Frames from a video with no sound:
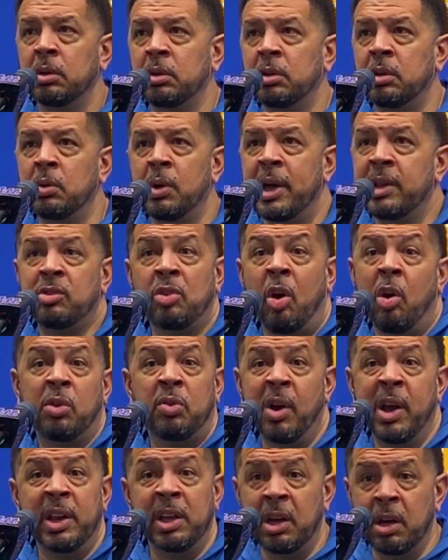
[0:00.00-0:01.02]
You had talk
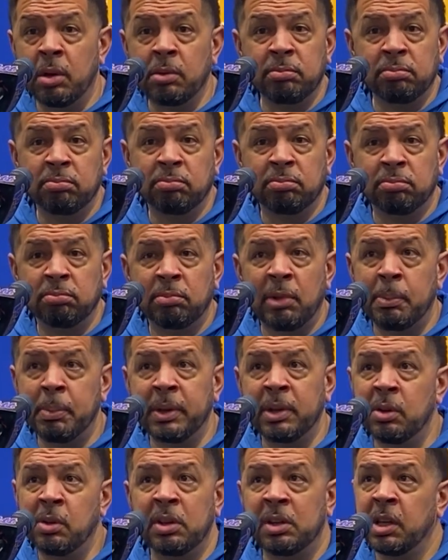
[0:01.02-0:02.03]
radio. I mean,
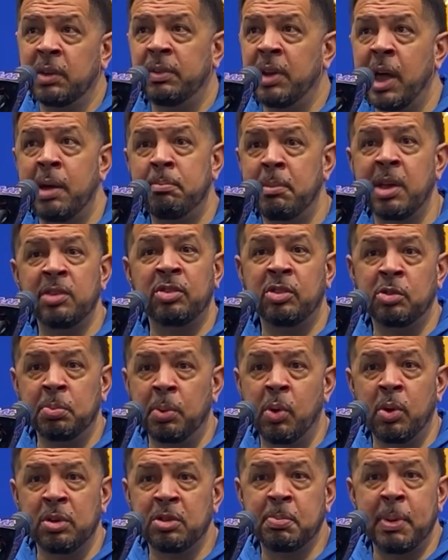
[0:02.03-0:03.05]
you didn't even have message
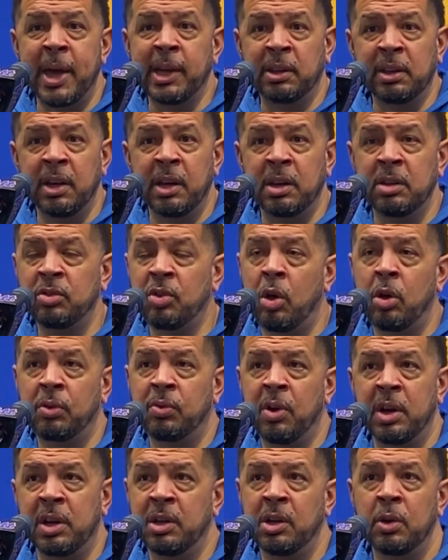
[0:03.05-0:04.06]
boards back then. And talk
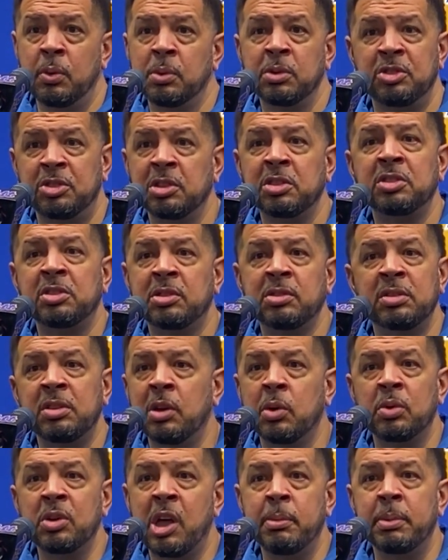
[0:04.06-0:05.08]
radio was just, you
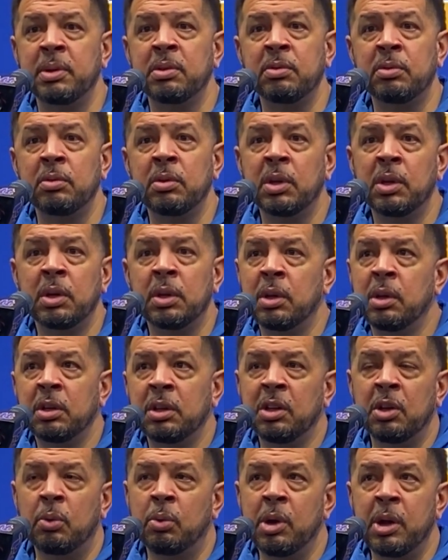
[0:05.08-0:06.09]
know, coming,
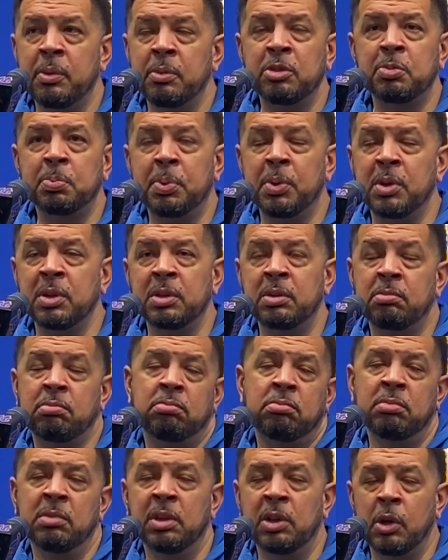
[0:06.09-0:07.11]
you know, where it was pretty,
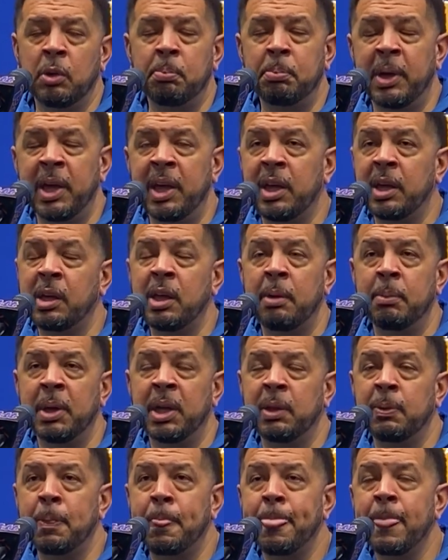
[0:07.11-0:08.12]
you know, big. I
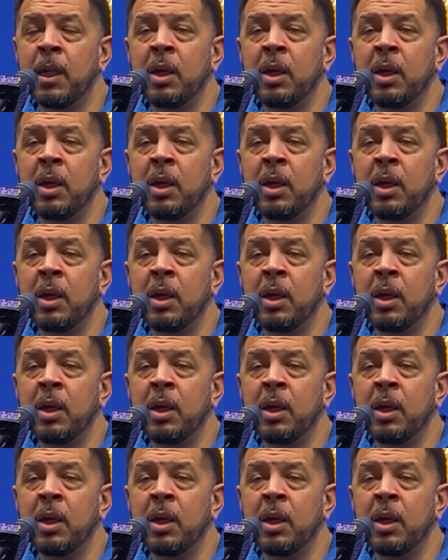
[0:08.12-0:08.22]
mean,